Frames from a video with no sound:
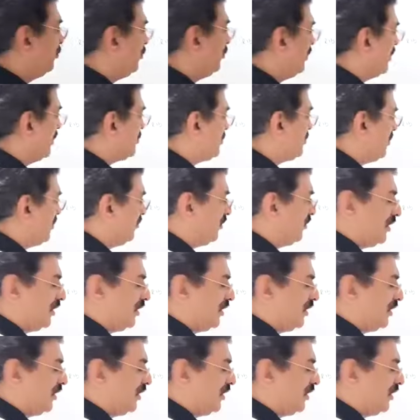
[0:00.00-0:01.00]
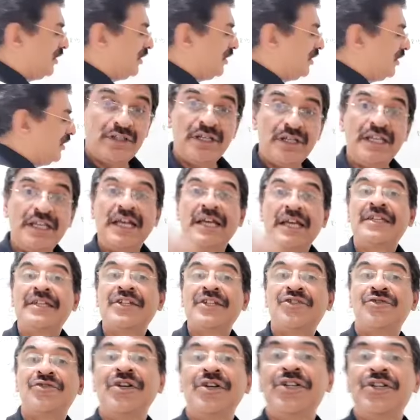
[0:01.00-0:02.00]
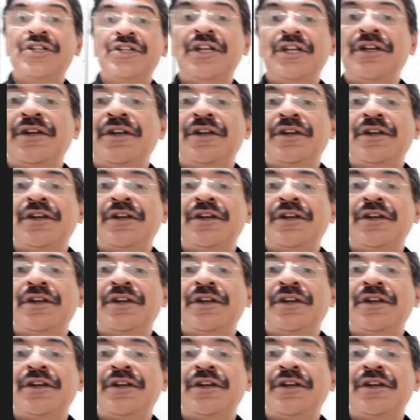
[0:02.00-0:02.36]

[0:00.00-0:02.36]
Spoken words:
FTC or the latest version.